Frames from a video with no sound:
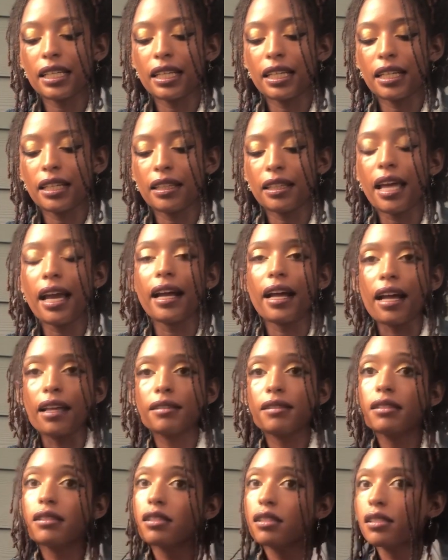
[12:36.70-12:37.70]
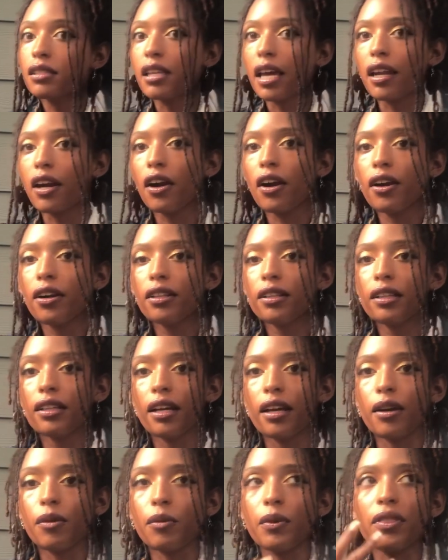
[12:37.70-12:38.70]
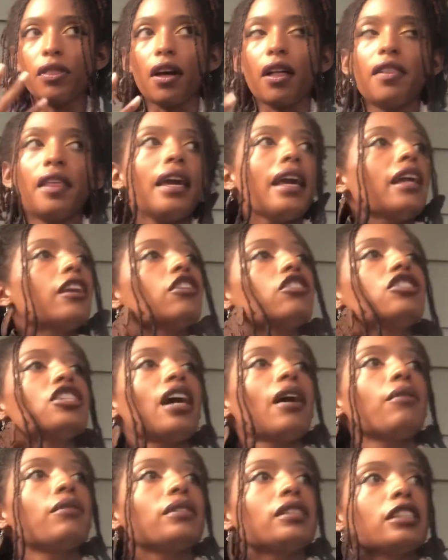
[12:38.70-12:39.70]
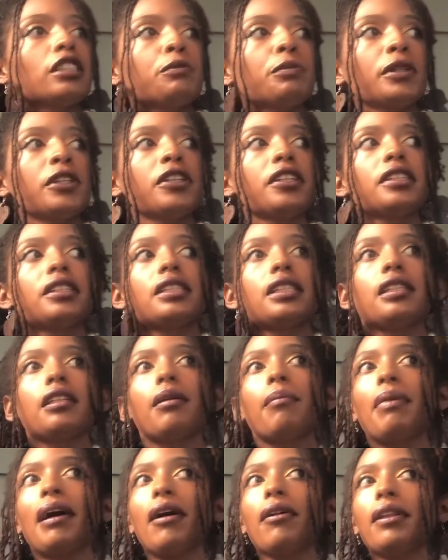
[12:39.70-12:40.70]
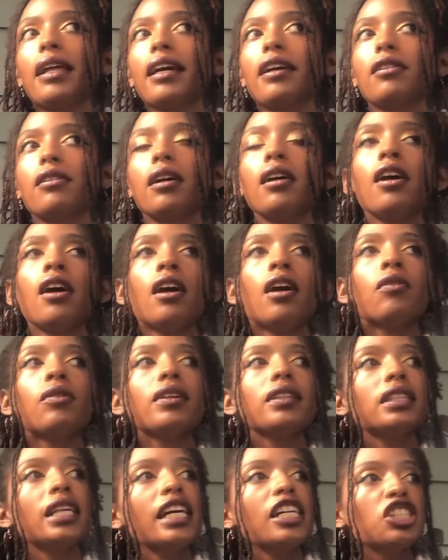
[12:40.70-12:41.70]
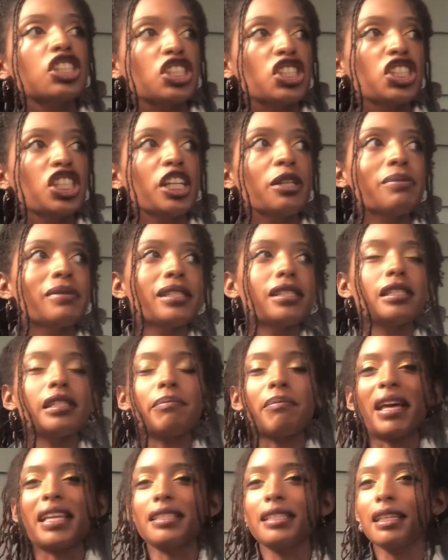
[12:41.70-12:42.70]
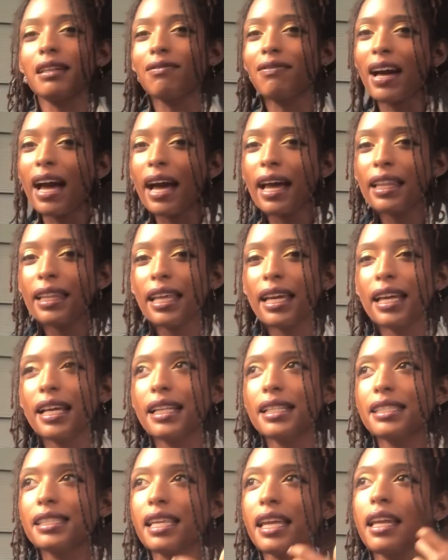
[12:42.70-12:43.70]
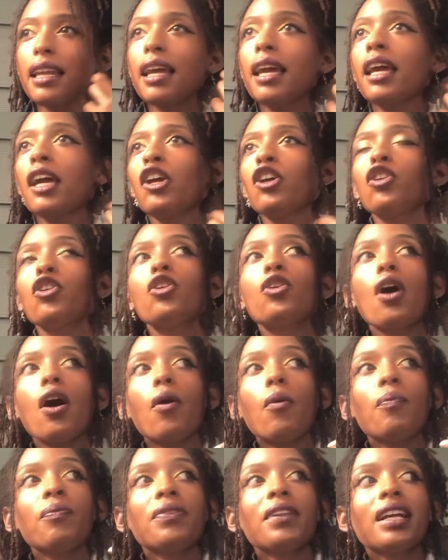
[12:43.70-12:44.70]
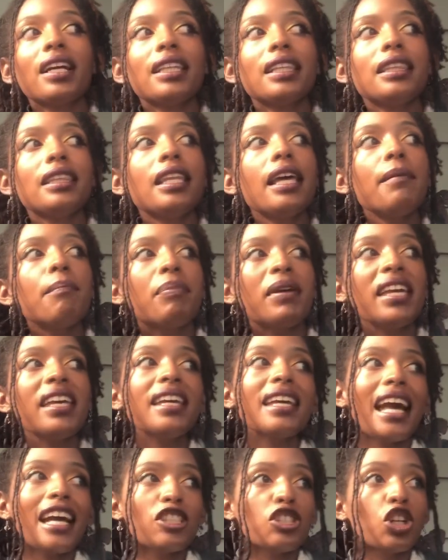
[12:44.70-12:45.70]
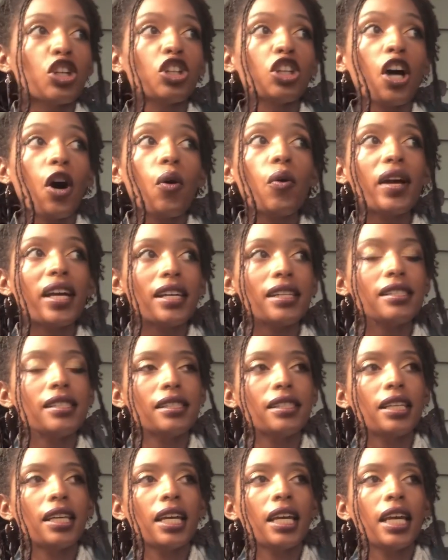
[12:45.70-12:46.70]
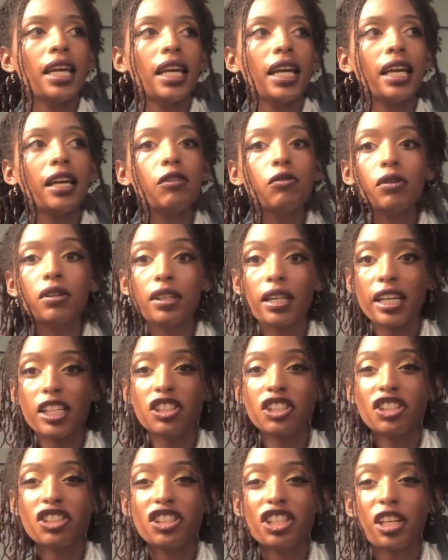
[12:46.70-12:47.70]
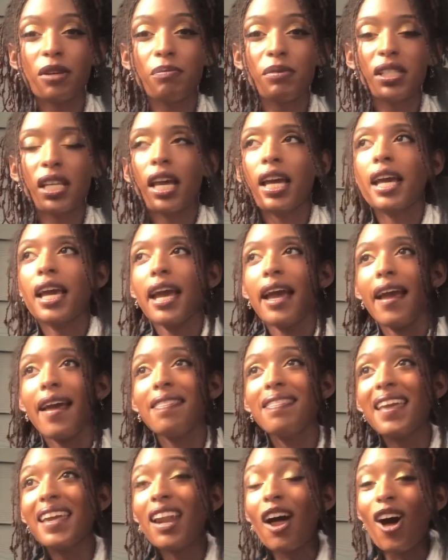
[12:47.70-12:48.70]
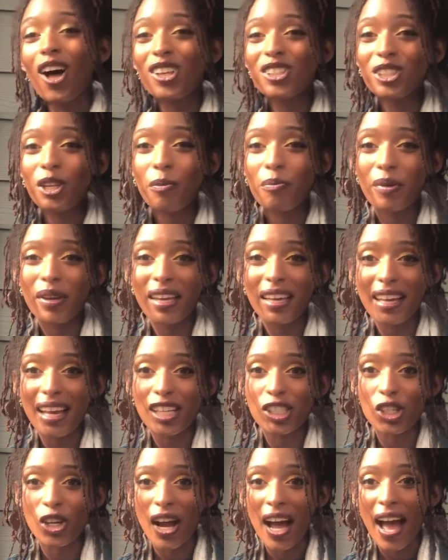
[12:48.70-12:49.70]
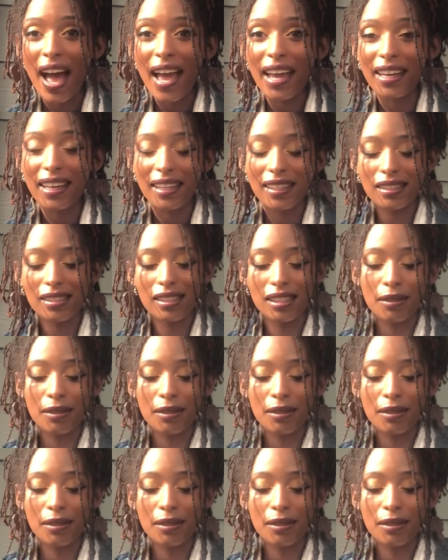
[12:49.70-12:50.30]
like I said earlier, with all the energy I was experiencing about like relationships and domestic violence, and being at your lowest in relationships, and then also being at your highest.